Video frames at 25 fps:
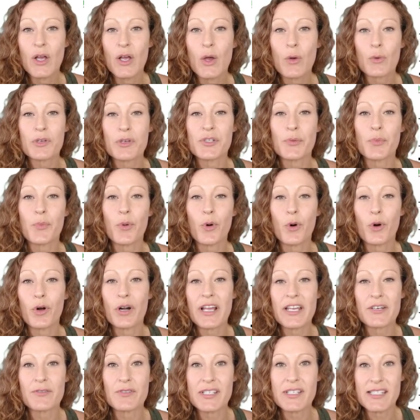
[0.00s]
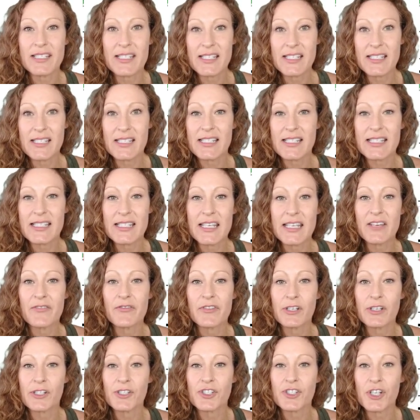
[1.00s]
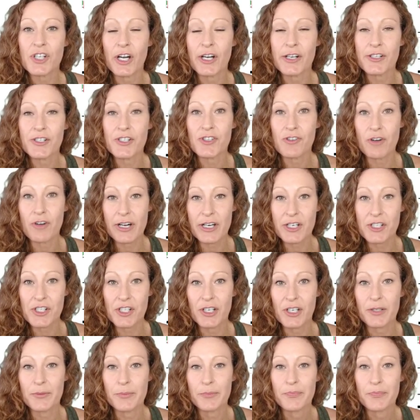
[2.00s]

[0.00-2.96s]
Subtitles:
Well, support and resistance give your chart structure.